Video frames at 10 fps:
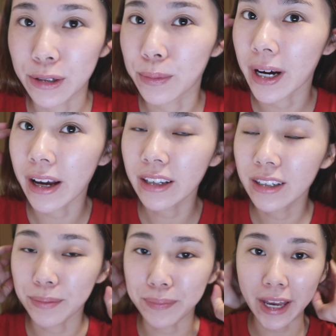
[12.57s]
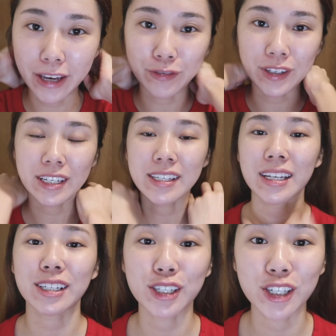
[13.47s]
so pardon the bare face.
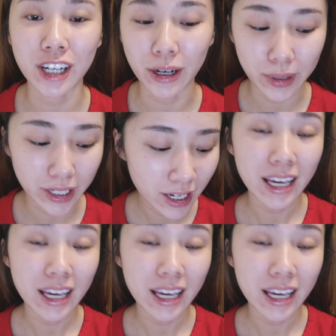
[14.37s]
I just showered.